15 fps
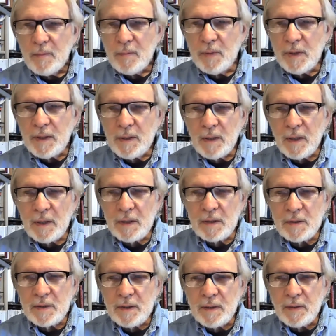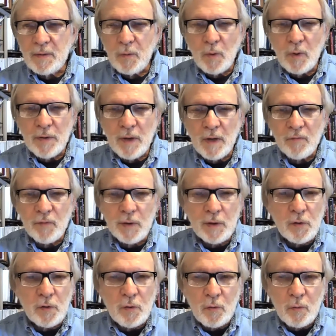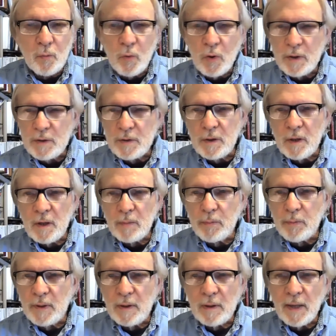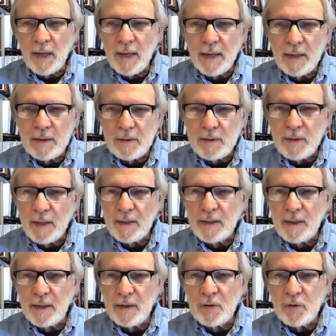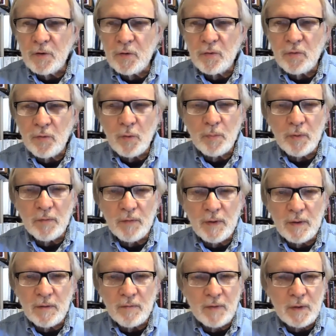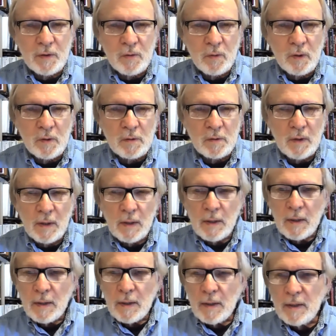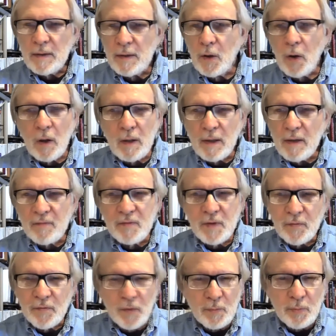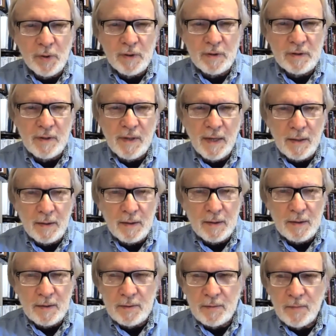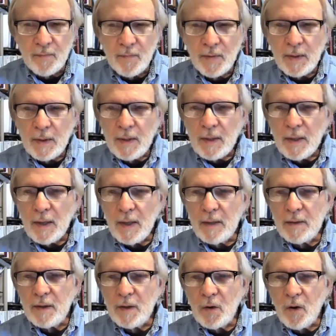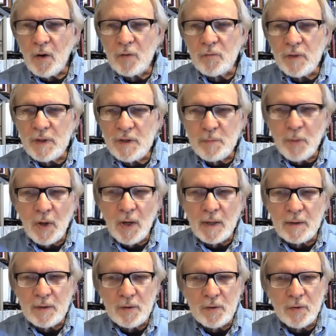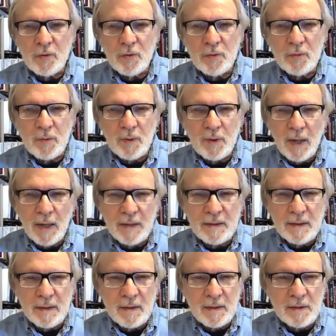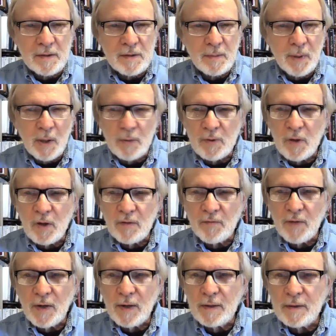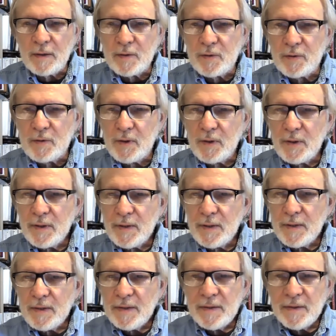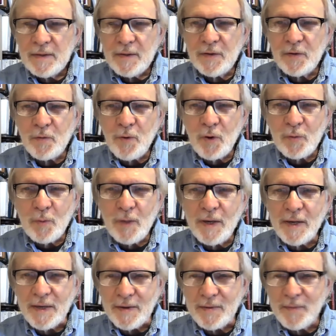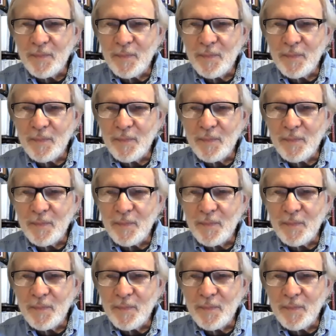because with every new workshop or class, I get a new group of individuals and they all have different personalities and they all respond to ideas about nonviolence in their own way.